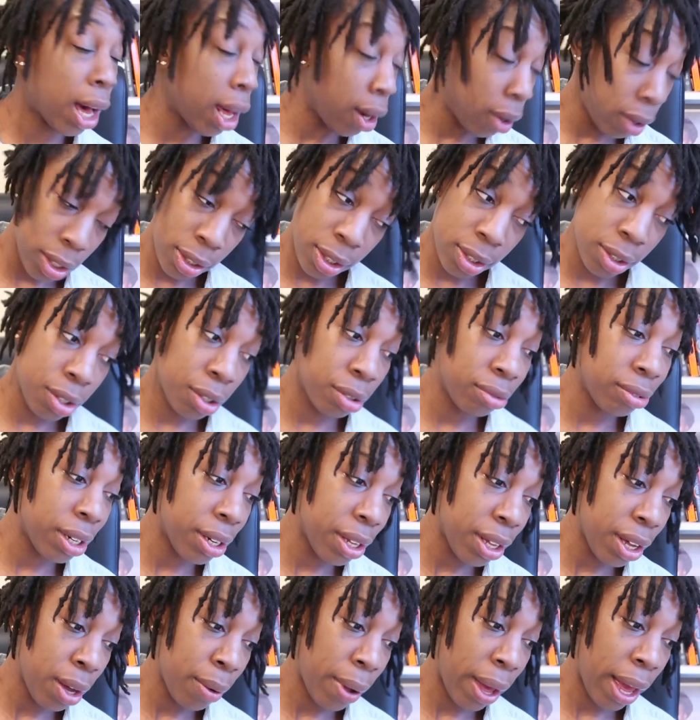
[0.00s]
don't listen to the
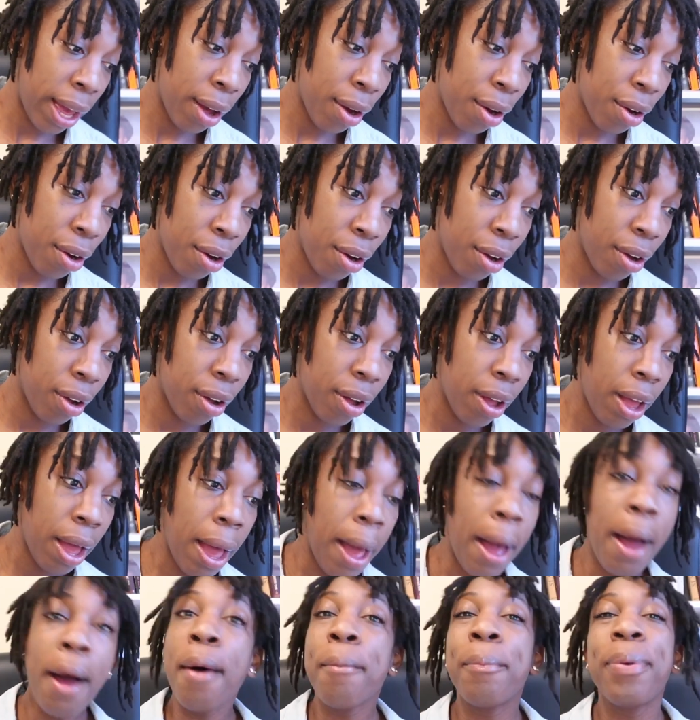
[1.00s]
radio at all.
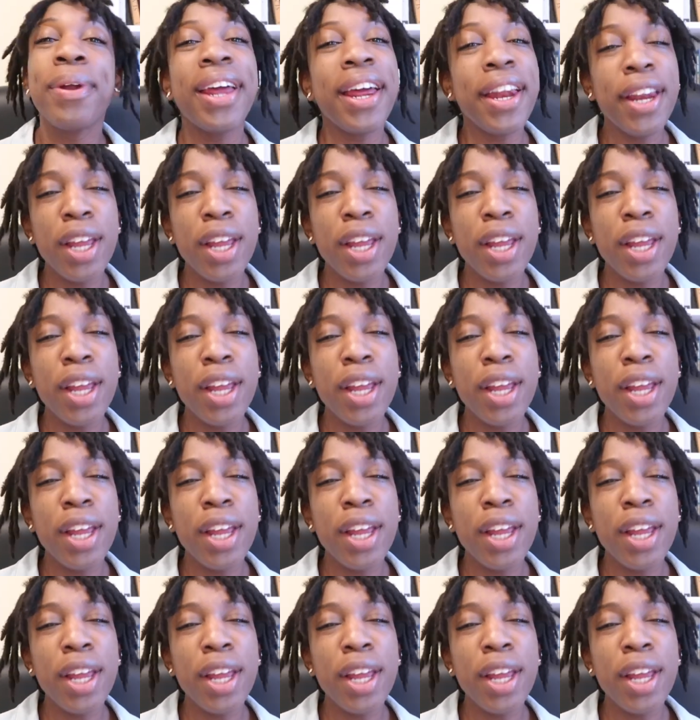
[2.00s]
But